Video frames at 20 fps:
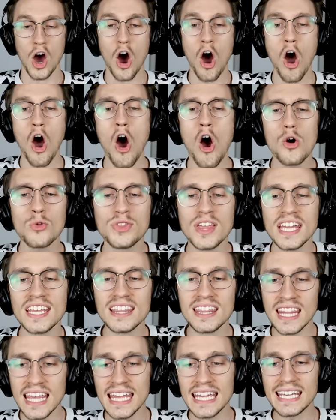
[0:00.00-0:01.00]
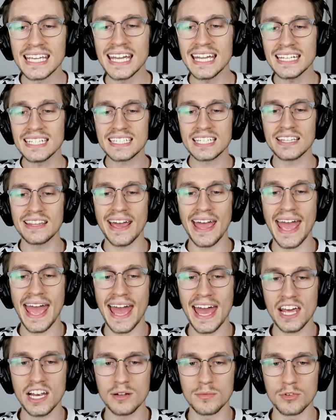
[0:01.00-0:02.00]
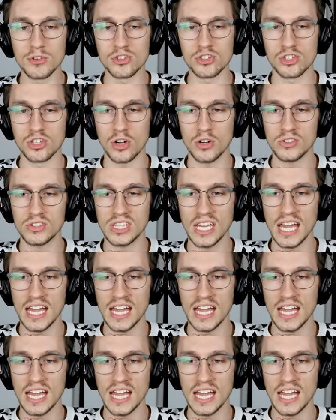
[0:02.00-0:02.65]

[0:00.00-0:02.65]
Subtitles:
Oh, they link into the animals, don't